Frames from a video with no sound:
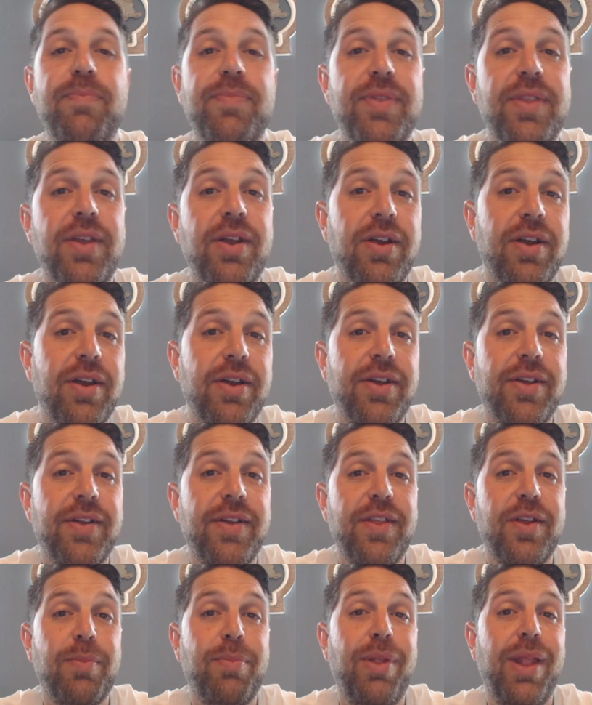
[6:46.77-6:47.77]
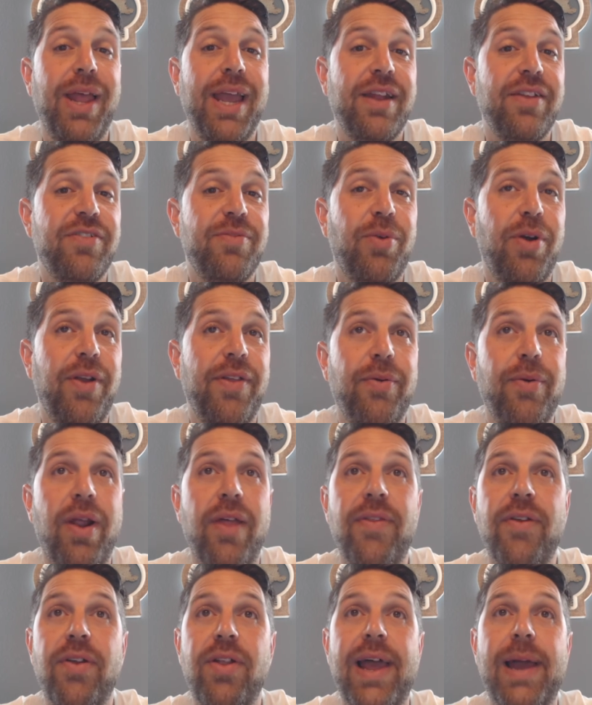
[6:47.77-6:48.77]
They're playing this morning. They're
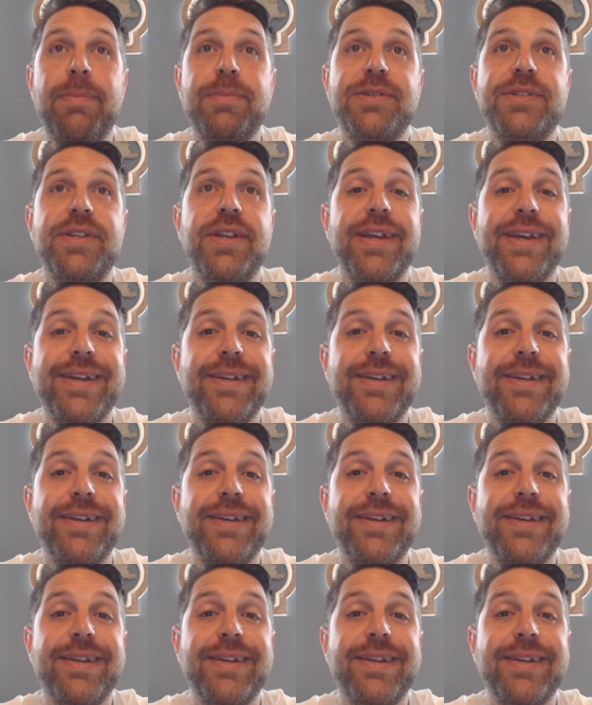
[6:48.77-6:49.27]
running their laps today.